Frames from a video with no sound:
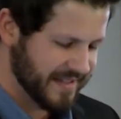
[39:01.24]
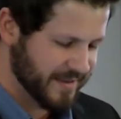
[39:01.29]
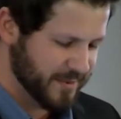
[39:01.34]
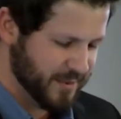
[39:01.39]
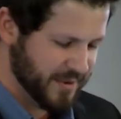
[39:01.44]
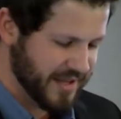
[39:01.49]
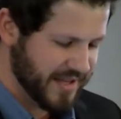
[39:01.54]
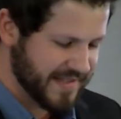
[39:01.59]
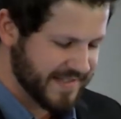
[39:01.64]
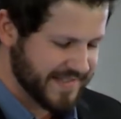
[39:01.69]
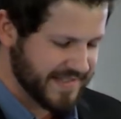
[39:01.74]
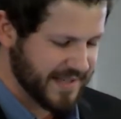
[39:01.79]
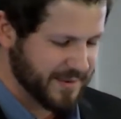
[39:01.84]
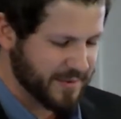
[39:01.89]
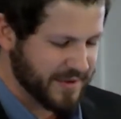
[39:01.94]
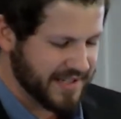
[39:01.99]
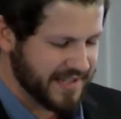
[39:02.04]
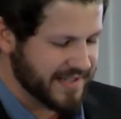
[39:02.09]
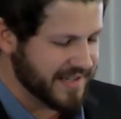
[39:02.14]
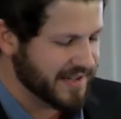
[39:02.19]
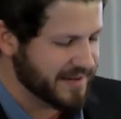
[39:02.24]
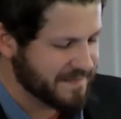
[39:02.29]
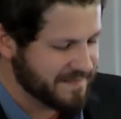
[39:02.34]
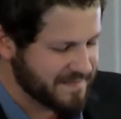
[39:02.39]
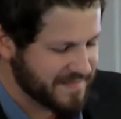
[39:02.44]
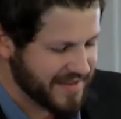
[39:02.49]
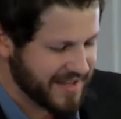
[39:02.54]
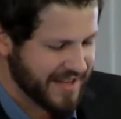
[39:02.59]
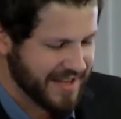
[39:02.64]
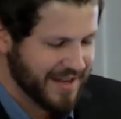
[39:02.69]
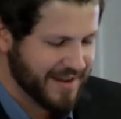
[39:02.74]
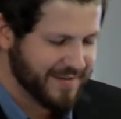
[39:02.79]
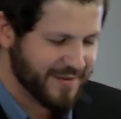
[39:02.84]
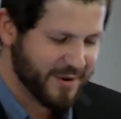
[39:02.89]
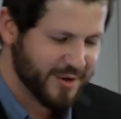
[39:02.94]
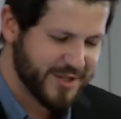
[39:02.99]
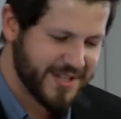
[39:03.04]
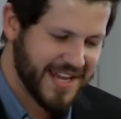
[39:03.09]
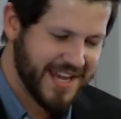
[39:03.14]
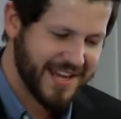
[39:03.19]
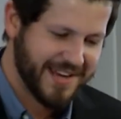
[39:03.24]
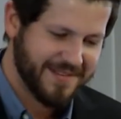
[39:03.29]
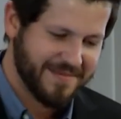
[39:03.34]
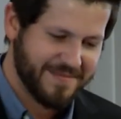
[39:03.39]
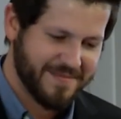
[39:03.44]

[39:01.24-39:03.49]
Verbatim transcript: Well, let's see what he did. Verse 8.